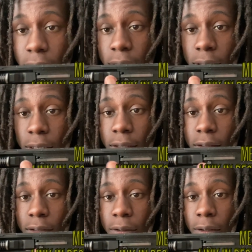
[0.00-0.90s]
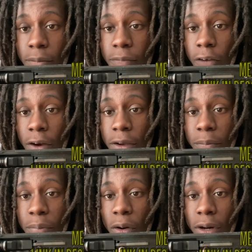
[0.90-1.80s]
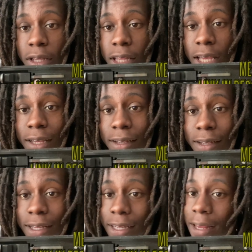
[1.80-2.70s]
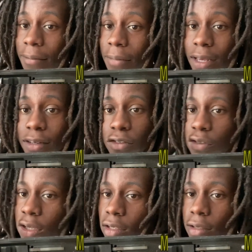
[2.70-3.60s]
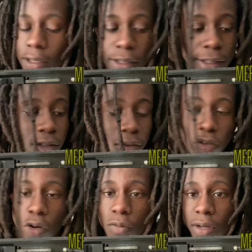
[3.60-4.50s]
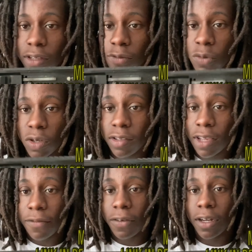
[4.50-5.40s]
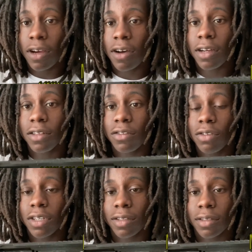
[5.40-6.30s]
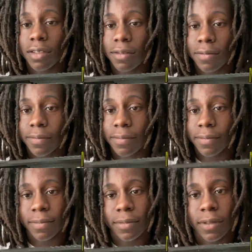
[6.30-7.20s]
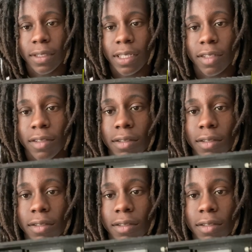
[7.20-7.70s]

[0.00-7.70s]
this is a very important thing that make this trigger so much more safer than all other triggers. This.